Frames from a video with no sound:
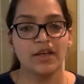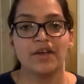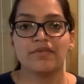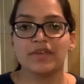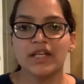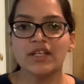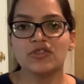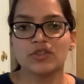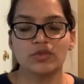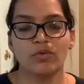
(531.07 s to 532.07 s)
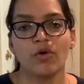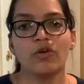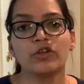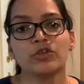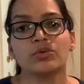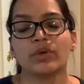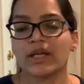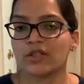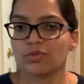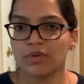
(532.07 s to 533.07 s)
We just want you to
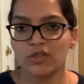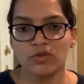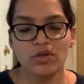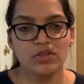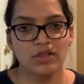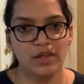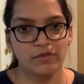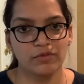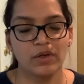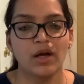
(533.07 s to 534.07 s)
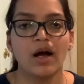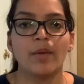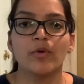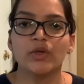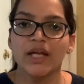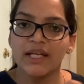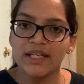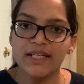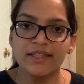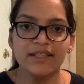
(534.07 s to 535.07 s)
express yourself about
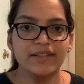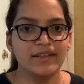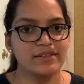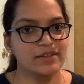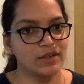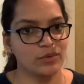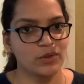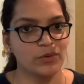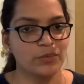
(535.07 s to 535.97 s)
anything that is around you.